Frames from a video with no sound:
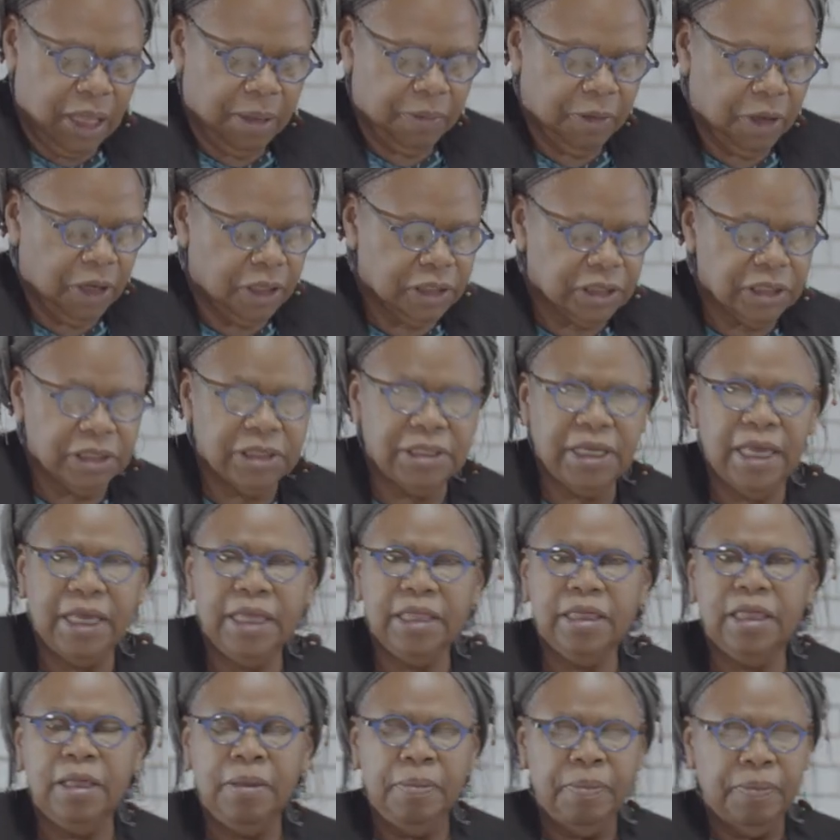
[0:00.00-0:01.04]
I'm going to
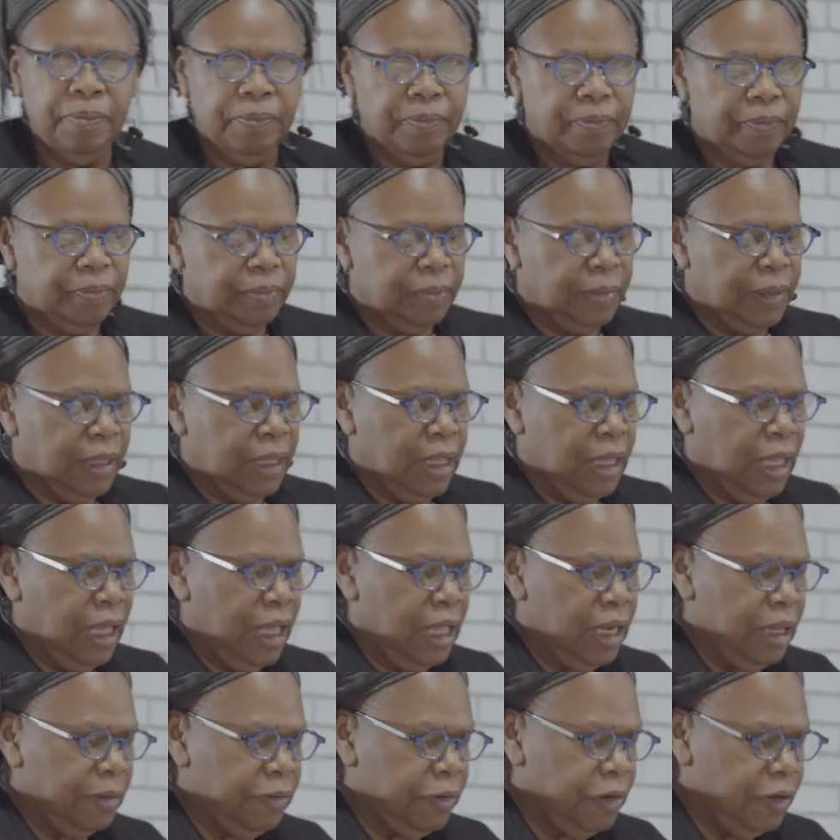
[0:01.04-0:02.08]
take them,
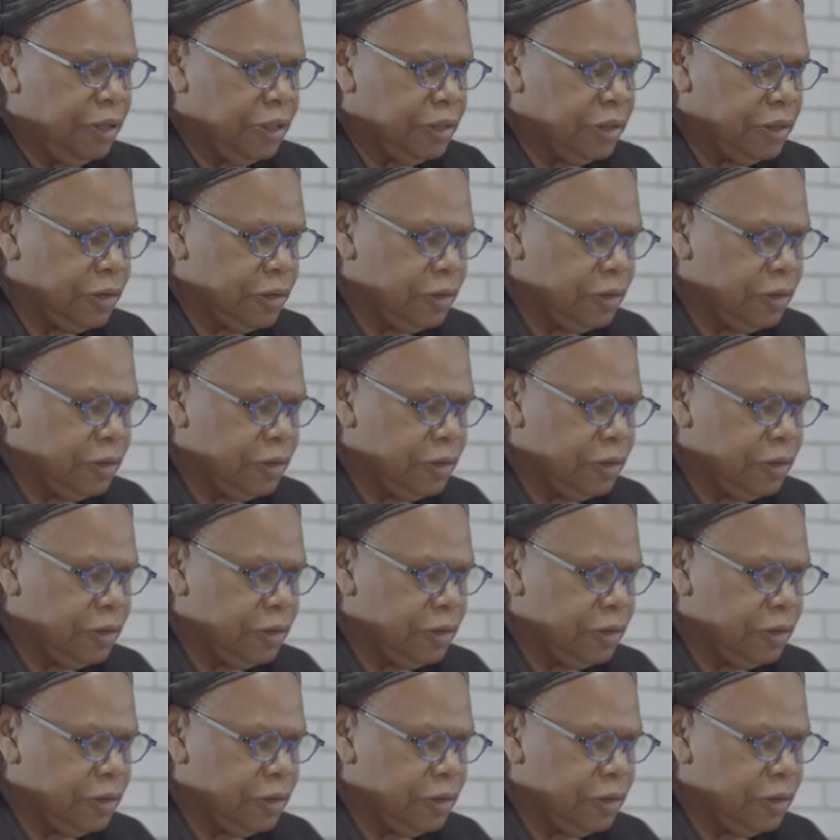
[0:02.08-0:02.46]
and I'm going